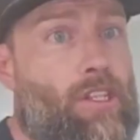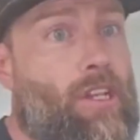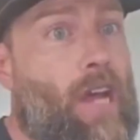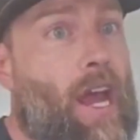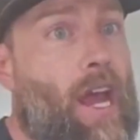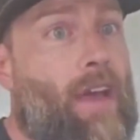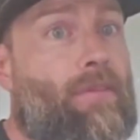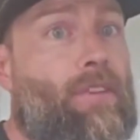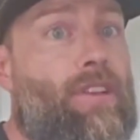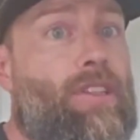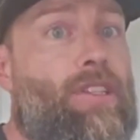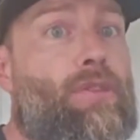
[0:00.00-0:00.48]

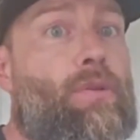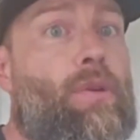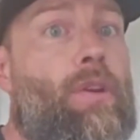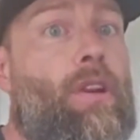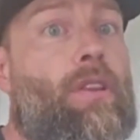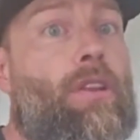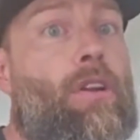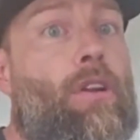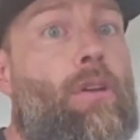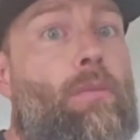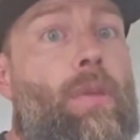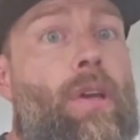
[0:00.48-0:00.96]
dive into it a
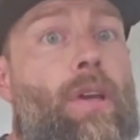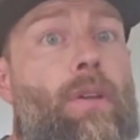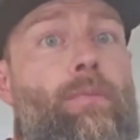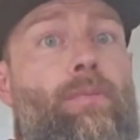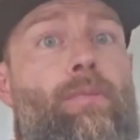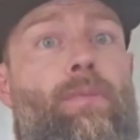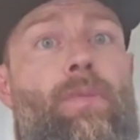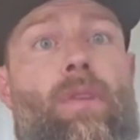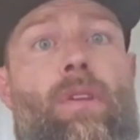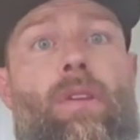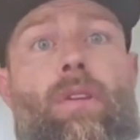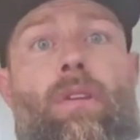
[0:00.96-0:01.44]
little bit.
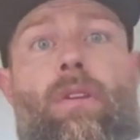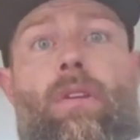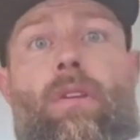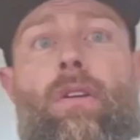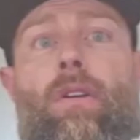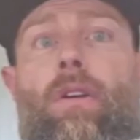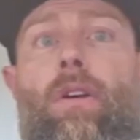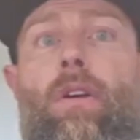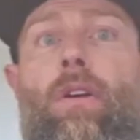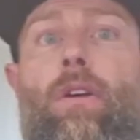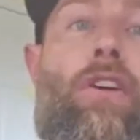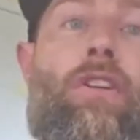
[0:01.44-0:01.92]

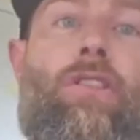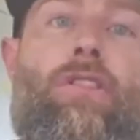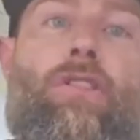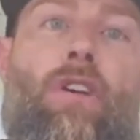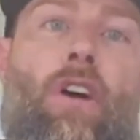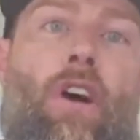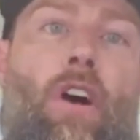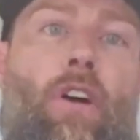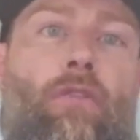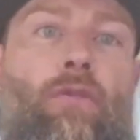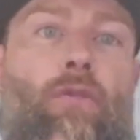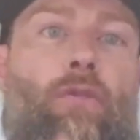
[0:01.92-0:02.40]
First
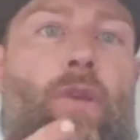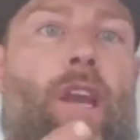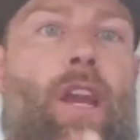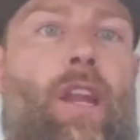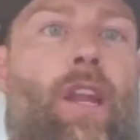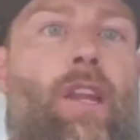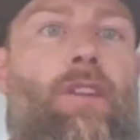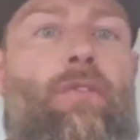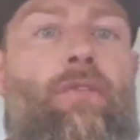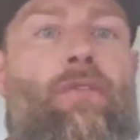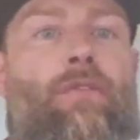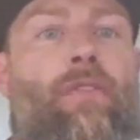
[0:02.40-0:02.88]
off, we
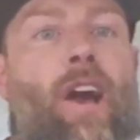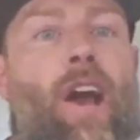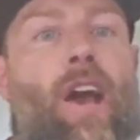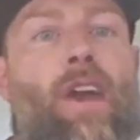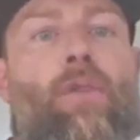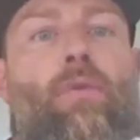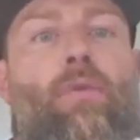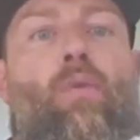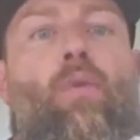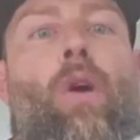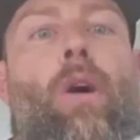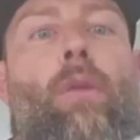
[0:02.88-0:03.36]
got to
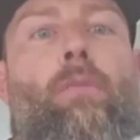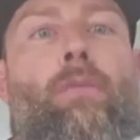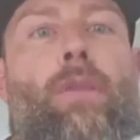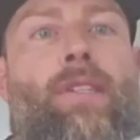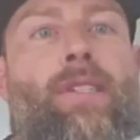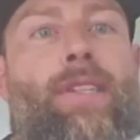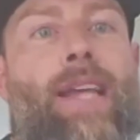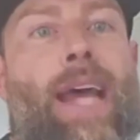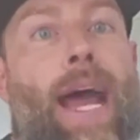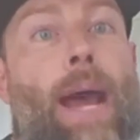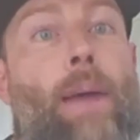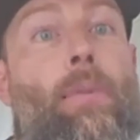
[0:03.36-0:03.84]
define what
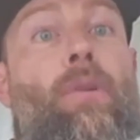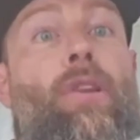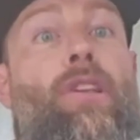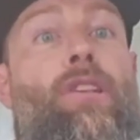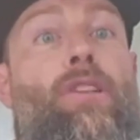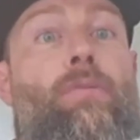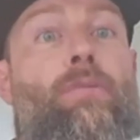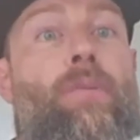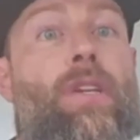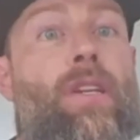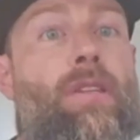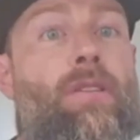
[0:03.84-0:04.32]

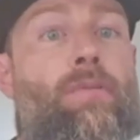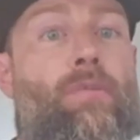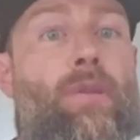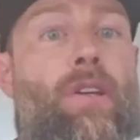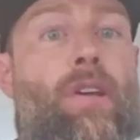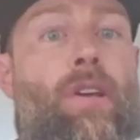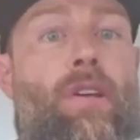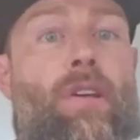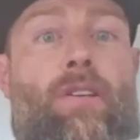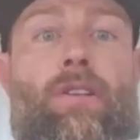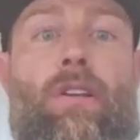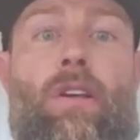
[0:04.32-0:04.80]
metabolism is,
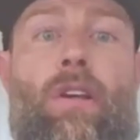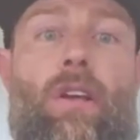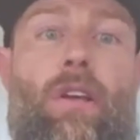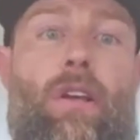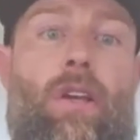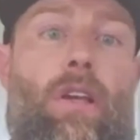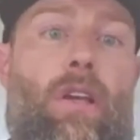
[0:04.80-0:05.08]
because